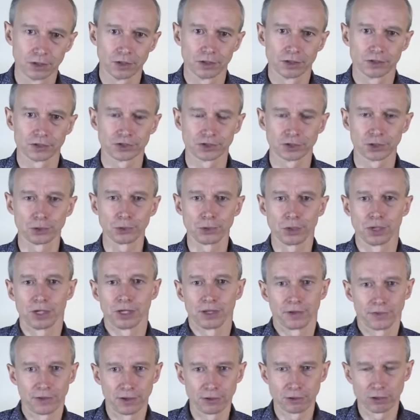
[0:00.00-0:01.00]
So
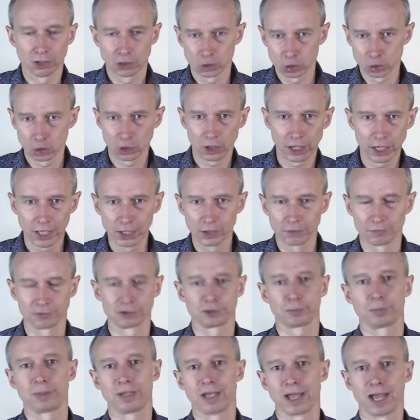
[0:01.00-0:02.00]
there are trade-offs
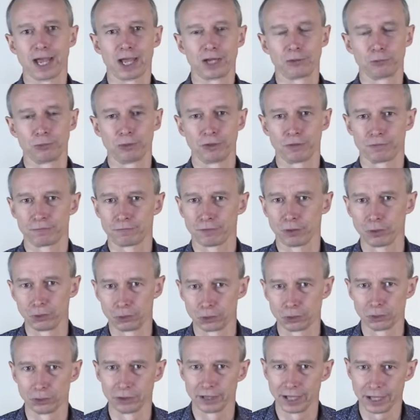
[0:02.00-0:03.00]
to be had with
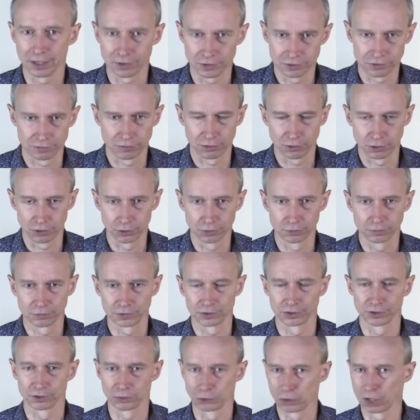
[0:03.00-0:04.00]
focal lengths very
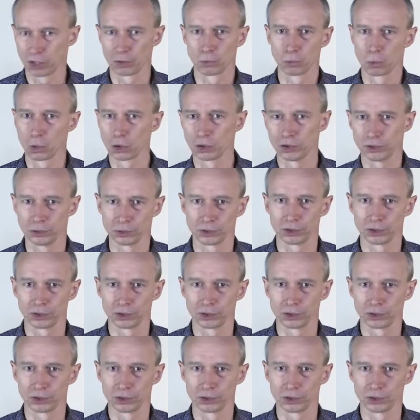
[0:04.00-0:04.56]
often and what you